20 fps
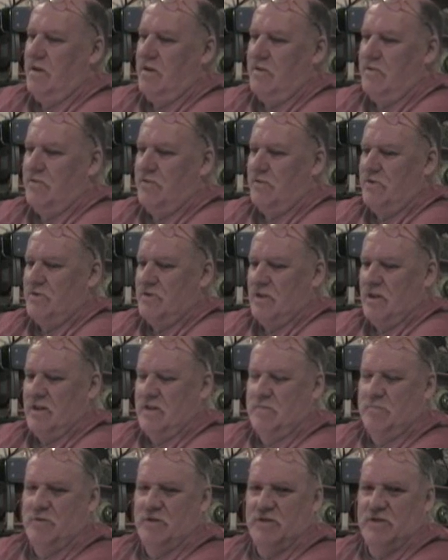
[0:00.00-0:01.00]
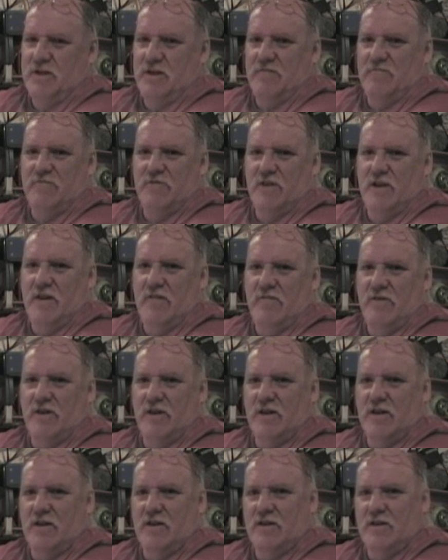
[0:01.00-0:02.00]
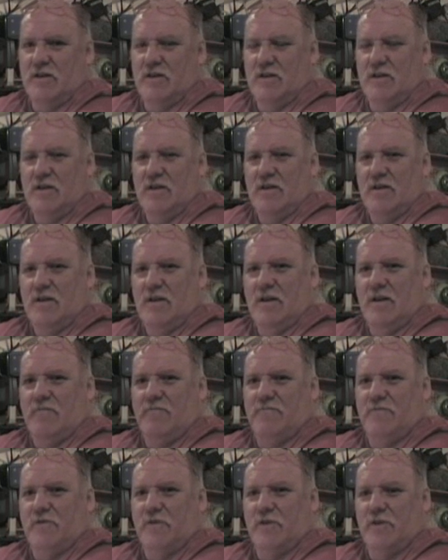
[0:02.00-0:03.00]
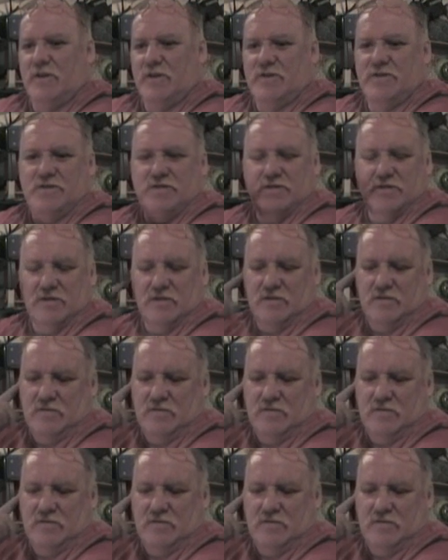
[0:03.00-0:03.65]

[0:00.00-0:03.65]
You know, there's a lot to be said for having a furnace